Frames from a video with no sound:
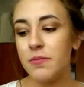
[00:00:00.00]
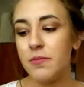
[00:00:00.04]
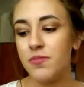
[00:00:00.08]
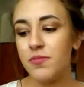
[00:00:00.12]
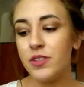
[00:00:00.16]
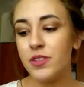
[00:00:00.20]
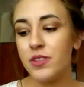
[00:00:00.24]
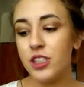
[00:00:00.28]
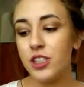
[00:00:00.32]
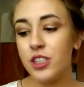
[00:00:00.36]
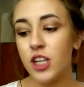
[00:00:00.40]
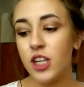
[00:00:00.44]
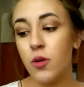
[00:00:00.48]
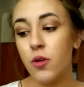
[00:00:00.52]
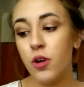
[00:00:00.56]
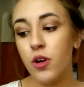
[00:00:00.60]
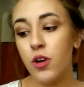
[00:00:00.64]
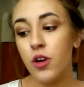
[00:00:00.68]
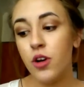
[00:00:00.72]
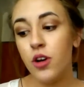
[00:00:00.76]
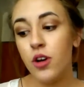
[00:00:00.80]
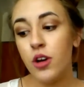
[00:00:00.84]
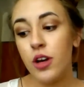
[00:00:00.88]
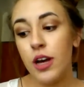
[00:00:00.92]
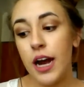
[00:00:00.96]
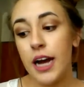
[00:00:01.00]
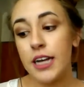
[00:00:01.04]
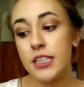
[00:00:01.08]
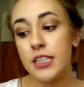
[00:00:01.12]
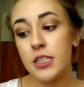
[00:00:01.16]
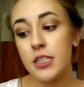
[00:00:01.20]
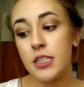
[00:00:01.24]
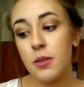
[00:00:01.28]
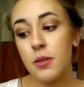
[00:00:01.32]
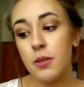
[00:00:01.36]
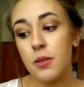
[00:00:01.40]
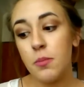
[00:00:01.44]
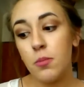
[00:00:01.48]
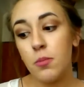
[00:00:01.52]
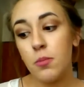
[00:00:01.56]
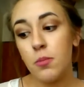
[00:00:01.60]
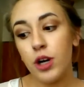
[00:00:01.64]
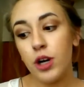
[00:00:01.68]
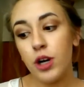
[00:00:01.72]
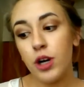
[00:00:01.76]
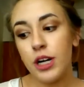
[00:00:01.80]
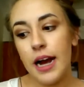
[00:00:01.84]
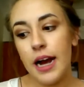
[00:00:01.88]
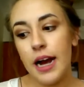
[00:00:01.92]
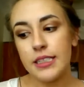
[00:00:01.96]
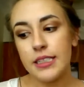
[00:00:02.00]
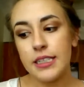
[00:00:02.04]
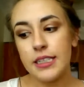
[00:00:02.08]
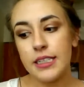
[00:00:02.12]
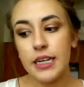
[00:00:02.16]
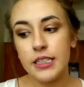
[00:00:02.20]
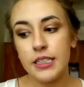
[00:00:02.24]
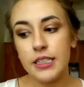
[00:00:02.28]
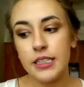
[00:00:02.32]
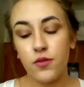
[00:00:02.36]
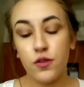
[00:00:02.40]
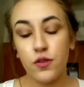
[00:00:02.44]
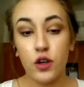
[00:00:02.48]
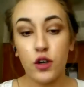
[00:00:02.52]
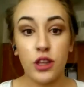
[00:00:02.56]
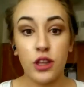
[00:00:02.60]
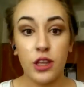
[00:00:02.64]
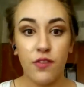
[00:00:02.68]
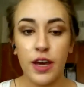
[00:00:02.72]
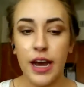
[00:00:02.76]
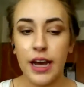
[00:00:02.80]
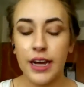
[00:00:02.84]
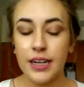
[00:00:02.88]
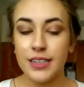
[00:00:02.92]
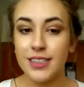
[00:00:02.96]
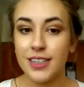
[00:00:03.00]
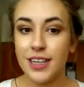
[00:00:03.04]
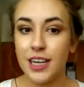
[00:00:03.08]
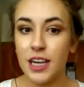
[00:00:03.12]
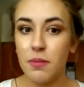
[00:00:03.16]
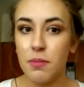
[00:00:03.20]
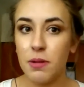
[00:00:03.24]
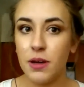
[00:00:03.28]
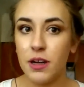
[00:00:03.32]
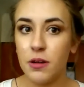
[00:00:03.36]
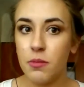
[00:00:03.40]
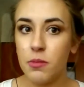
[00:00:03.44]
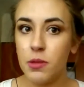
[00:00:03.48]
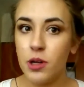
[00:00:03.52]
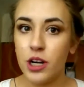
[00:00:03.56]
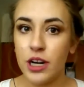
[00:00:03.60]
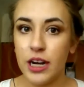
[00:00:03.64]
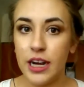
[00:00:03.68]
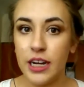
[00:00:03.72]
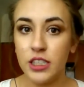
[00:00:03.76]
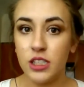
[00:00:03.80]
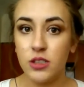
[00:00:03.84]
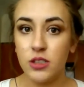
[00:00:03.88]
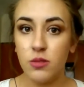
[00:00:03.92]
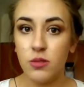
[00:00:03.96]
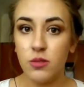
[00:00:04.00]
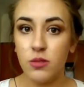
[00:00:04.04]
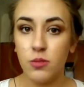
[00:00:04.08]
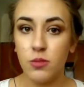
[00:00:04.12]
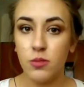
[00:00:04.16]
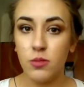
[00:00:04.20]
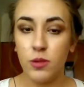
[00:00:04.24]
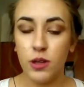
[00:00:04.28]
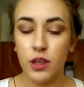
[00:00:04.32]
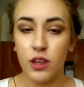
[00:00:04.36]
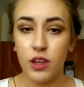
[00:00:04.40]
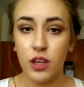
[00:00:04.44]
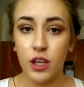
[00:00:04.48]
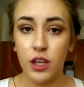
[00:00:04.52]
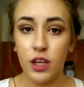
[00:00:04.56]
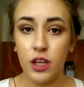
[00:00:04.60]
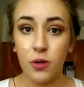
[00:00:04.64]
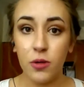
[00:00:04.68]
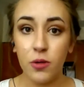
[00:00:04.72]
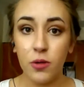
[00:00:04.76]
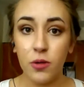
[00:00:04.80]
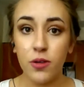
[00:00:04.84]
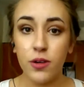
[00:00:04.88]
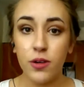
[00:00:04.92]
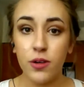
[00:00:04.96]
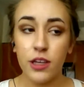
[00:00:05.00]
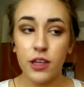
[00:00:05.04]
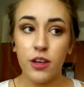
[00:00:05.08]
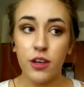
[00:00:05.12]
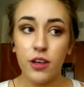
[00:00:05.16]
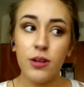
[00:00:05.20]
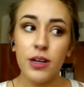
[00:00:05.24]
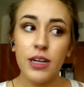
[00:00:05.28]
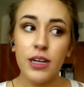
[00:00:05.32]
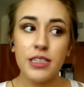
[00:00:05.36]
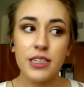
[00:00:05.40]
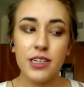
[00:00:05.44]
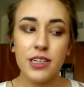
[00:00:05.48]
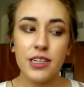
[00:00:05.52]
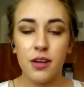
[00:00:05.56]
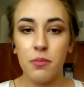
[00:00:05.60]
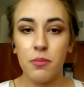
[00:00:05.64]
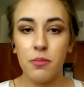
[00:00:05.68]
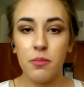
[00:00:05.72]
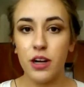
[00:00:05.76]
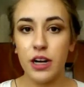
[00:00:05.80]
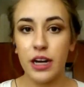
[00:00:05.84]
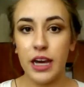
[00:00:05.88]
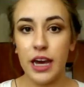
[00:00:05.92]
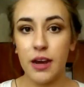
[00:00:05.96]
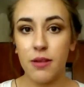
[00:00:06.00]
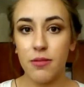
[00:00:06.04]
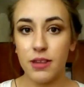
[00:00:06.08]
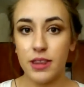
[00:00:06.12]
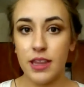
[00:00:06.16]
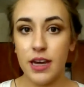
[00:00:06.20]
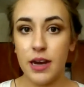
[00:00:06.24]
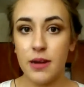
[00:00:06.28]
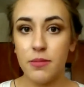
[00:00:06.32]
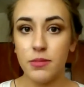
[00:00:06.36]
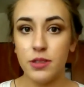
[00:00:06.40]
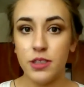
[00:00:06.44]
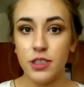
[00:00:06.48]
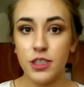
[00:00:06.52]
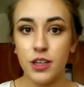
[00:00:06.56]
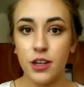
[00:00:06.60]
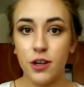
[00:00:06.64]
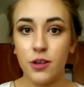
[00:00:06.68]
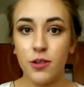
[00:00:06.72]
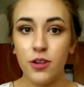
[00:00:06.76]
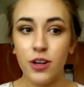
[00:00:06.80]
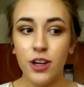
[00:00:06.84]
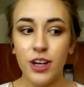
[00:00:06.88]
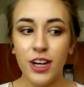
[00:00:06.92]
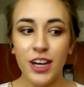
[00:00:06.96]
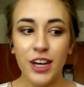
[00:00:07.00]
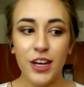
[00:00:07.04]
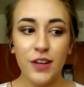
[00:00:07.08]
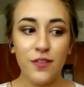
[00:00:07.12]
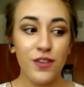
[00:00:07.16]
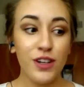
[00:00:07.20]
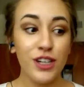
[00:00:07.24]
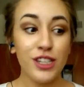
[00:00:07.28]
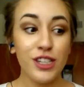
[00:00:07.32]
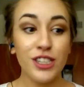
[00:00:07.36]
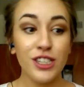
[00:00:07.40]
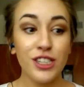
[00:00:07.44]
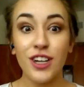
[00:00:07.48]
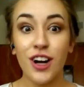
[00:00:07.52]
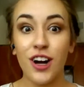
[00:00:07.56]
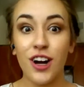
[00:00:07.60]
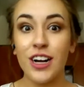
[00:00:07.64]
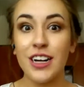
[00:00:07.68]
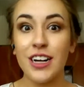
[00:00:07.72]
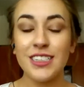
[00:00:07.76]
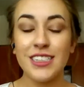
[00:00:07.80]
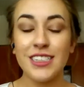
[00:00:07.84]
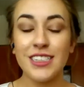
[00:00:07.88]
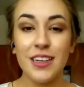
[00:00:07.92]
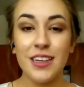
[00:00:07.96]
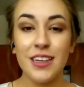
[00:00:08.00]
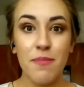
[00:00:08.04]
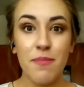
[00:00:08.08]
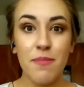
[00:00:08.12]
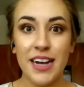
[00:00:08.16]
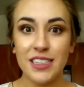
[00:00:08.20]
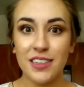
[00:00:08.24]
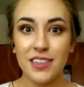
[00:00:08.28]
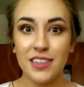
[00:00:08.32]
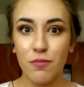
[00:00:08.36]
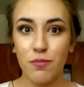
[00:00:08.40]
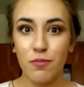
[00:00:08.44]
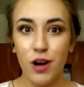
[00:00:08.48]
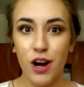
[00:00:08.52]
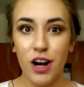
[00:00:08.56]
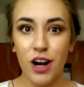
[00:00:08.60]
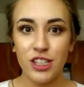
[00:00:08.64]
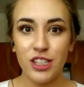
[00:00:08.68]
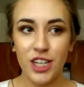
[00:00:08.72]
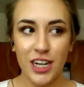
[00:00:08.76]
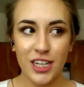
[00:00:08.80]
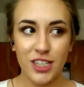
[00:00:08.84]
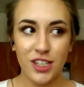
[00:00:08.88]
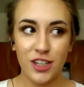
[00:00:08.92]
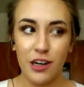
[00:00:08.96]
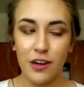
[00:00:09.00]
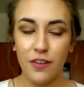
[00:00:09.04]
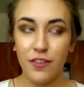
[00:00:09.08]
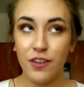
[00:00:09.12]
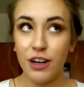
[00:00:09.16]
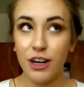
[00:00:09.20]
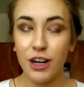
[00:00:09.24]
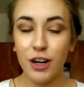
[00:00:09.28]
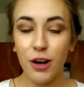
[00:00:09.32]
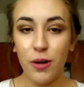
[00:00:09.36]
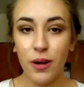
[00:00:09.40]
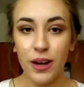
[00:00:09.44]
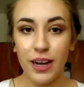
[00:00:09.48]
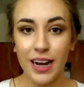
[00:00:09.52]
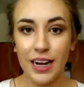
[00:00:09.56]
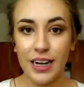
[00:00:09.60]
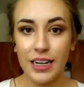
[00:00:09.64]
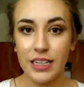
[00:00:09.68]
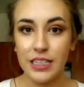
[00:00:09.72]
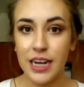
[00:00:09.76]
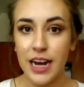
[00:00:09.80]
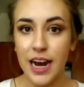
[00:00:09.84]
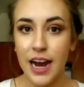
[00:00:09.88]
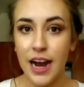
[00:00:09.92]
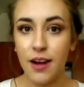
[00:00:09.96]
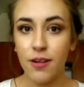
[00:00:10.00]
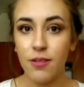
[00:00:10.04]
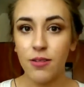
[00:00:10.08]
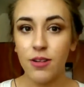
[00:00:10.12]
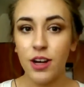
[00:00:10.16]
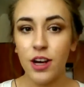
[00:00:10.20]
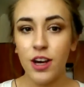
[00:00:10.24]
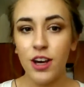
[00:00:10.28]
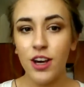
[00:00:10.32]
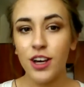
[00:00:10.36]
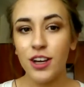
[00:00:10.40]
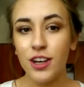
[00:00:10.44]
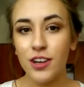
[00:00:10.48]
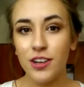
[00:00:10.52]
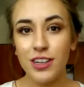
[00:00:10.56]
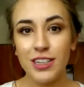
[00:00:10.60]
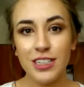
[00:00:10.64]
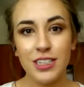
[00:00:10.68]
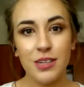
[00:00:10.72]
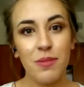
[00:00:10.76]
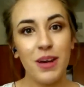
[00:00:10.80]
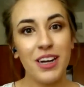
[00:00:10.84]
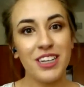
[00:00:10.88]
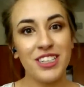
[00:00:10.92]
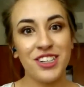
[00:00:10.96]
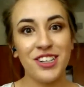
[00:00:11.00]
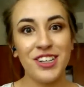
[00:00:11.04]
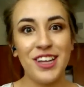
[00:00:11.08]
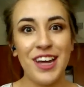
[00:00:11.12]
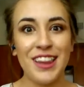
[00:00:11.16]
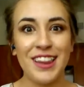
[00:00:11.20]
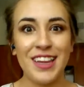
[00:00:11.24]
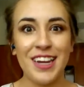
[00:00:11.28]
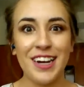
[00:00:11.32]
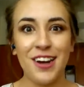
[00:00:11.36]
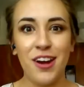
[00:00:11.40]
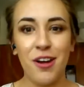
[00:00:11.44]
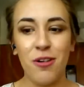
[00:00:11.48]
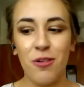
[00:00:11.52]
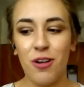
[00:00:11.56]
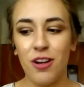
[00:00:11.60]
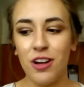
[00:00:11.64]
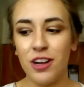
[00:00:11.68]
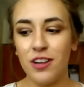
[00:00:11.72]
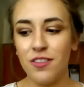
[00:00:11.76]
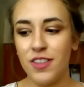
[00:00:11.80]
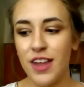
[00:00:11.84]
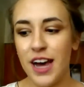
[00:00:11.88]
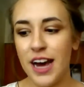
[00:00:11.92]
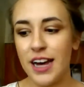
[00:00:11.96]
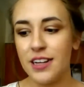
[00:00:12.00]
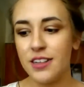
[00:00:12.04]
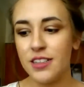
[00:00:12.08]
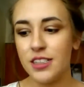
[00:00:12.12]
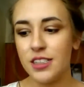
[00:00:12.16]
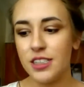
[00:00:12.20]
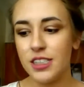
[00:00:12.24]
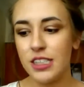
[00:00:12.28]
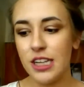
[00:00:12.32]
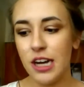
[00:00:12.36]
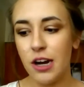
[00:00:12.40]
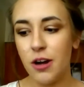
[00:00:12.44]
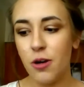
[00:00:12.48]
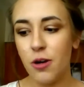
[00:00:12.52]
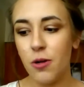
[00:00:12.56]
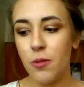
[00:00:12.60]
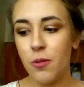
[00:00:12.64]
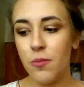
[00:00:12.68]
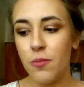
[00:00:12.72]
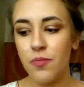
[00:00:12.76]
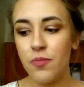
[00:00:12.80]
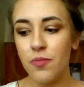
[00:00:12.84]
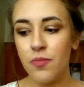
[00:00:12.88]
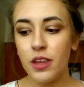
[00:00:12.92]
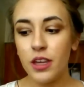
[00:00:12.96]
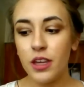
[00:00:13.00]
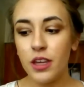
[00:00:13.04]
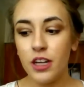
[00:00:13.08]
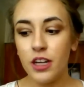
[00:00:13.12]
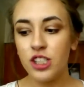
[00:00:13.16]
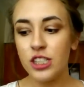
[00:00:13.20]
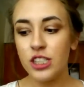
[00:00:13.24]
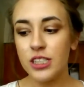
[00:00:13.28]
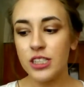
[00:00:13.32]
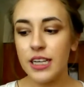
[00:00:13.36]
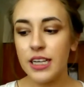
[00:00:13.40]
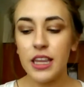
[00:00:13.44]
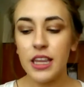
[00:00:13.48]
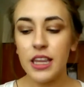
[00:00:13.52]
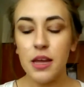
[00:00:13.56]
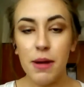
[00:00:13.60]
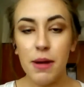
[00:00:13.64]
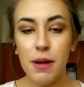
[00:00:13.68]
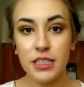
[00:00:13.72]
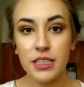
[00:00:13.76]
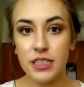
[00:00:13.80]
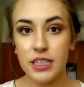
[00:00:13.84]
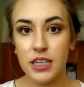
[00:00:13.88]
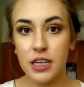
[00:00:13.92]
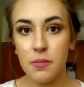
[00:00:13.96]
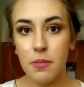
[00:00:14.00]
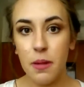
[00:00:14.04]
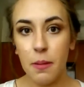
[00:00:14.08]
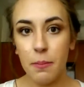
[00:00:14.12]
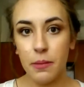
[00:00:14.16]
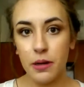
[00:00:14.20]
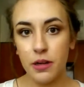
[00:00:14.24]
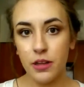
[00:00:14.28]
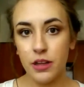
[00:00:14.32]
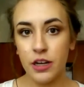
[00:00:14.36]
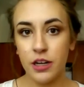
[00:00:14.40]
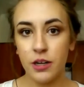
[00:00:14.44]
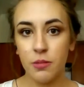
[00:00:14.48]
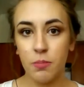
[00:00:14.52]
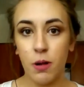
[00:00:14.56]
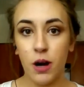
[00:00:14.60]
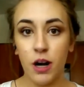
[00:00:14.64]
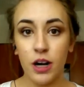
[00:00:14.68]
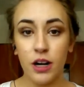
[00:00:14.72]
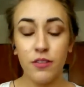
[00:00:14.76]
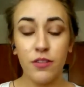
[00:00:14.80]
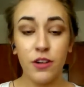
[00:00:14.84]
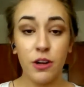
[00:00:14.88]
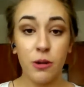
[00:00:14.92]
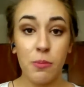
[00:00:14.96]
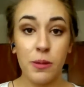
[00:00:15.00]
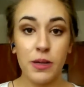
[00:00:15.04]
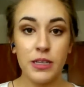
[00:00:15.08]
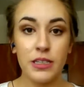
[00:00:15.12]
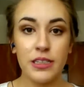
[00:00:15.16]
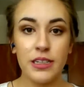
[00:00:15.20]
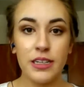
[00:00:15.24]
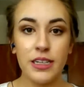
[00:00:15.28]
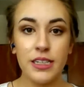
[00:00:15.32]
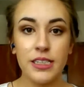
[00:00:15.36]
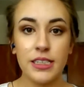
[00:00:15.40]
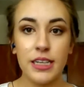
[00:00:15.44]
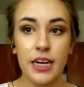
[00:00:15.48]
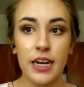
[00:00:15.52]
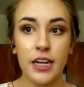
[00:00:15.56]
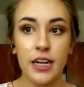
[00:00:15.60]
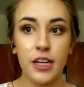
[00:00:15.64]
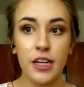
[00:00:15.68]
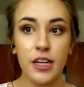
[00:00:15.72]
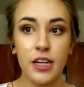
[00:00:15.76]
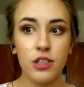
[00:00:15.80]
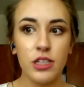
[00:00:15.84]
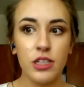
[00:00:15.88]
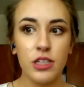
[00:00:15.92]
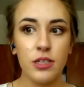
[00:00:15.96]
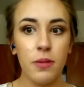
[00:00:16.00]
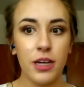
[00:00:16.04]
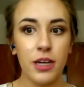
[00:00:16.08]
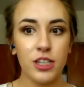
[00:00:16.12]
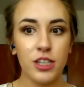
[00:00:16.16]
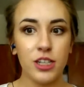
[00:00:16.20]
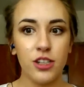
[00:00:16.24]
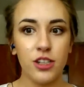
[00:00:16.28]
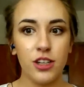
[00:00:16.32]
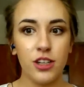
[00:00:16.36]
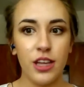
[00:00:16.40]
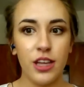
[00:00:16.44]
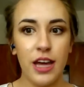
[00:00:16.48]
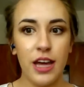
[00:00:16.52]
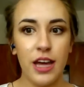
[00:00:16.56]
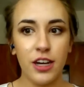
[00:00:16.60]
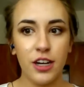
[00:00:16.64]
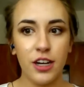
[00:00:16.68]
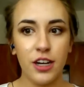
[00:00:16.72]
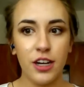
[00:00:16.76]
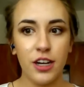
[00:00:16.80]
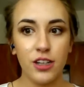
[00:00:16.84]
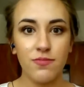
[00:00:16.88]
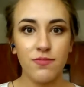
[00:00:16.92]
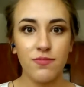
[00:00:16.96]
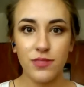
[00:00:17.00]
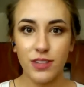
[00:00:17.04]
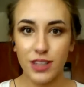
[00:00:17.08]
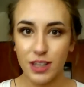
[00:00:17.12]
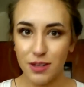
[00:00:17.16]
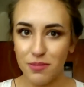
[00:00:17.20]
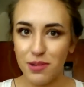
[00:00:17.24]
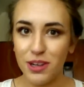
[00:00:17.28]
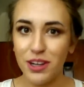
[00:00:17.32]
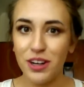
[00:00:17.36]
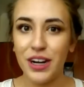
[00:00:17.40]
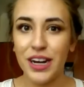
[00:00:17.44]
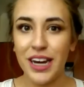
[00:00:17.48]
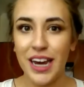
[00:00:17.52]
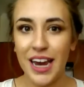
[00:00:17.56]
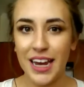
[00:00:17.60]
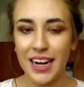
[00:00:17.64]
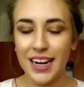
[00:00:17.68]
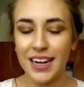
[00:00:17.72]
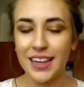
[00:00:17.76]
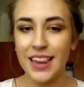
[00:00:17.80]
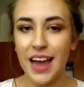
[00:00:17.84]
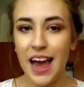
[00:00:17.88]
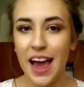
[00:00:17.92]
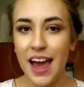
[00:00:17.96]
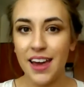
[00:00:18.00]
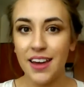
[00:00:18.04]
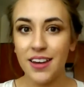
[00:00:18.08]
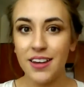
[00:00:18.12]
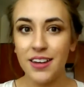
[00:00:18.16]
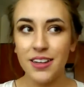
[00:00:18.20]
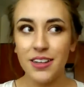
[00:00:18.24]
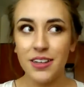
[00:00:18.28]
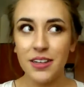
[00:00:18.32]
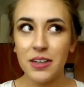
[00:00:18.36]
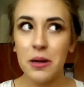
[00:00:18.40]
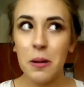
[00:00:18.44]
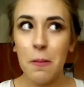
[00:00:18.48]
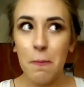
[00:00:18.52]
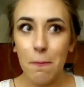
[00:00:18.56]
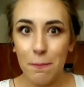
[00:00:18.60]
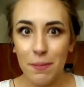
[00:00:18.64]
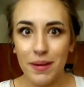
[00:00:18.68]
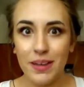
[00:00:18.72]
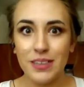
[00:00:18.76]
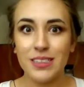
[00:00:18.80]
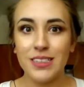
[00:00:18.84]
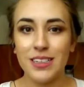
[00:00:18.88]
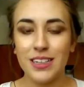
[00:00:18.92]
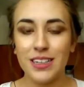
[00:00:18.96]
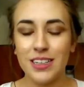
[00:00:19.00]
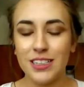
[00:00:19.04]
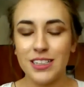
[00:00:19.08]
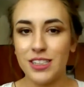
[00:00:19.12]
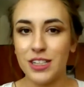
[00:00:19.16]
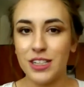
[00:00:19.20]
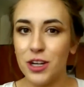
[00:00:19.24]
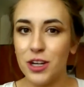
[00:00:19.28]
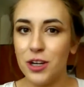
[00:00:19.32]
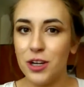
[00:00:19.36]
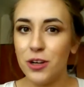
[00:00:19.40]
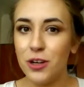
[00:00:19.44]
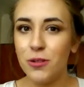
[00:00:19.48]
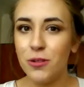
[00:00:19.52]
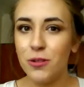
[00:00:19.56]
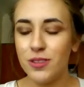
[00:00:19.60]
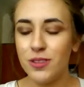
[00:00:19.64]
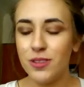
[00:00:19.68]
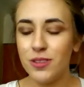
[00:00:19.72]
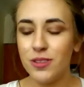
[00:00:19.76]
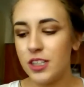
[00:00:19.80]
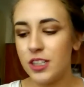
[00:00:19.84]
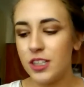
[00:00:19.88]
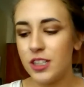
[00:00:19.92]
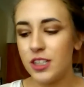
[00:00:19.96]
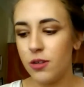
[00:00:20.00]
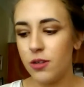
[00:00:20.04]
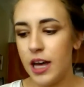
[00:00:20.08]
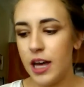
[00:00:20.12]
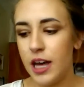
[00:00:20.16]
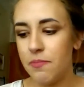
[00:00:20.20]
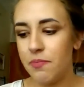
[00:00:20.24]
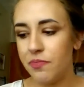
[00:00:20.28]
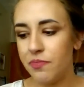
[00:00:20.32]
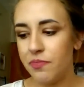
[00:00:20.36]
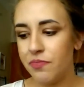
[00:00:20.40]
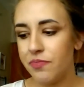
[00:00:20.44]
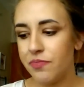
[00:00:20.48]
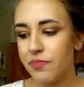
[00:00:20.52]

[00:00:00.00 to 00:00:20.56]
So as important as it is for the VA to keep in communication with you, you need to communicate with them too. If you're starting some massive project or if you're going out of town, you need to make sure that they know all of that. So just see them as a team member. They're a part of your business and you need to make sure that you're communicating that business news to them.